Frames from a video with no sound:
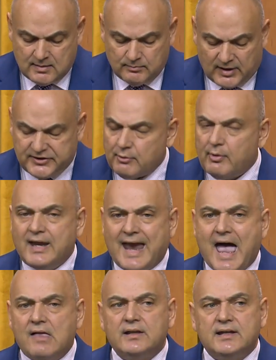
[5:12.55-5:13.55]
But the
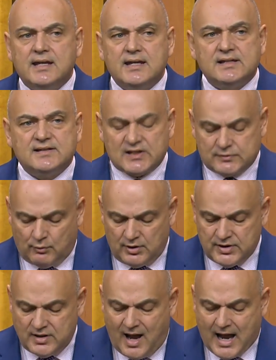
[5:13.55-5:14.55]
reality is this will
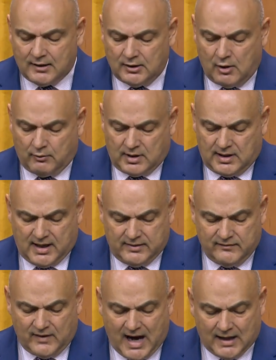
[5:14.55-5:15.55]
not lower
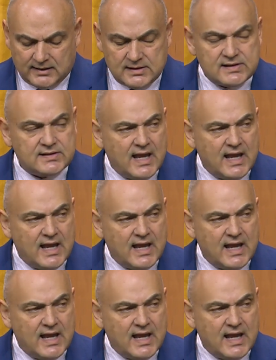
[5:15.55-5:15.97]
gun violence,